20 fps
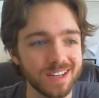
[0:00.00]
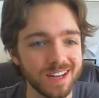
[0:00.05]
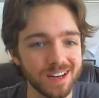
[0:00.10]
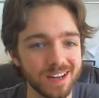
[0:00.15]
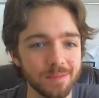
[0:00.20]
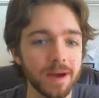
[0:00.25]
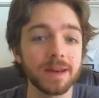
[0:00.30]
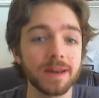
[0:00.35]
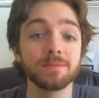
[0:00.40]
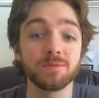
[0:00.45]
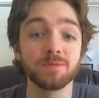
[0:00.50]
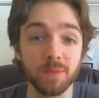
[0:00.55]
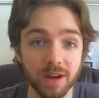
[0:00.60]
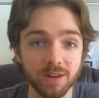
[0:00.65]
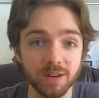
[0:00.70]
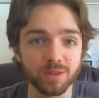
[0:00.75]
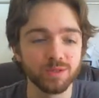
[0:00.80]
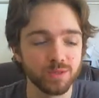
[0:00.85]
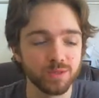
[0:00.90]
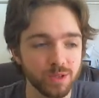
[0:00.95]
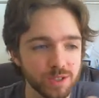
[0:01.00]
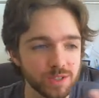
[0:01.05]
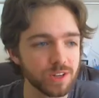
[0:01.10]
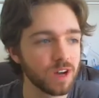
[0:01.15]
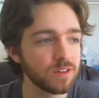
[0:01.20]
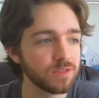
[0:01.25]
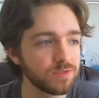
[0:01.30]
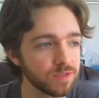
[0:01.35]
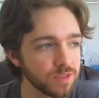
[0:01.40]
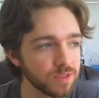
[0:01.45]
My name's Michael, first
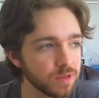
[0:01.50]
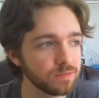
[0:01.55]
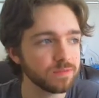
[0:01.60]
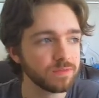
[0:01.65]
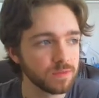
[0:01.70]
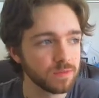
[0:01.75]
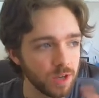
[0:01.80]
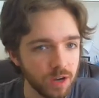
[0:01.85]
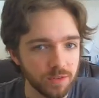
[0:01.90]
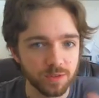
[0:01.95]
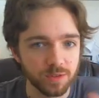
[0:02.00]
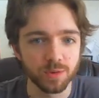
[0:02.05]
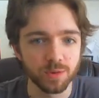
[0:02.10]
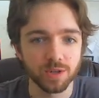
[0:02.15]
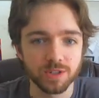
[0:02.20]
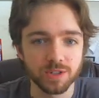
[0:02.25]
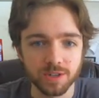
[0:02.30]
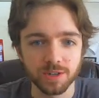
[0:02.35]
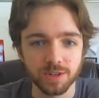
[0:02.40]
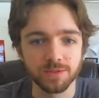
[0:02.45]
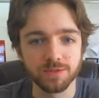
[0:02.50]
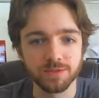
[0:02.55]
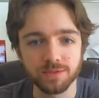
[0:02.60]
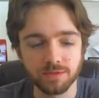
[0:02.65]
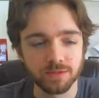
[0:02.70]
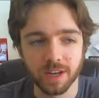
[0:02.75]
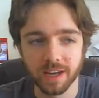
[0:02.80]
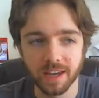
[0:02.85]
off, from Off the Bookshelf,